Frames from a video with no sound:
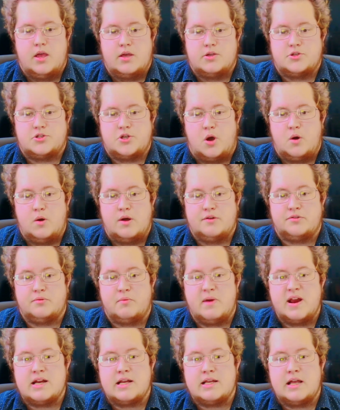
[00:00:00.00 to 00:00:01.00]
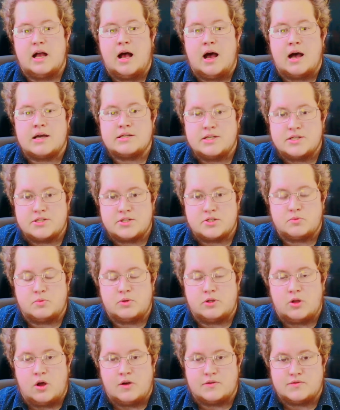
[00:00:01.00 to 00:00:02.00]
So a 3D artist
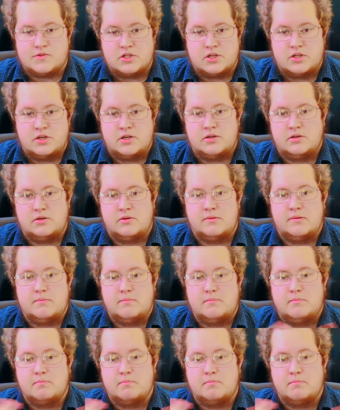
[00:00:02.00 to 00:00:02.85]
will often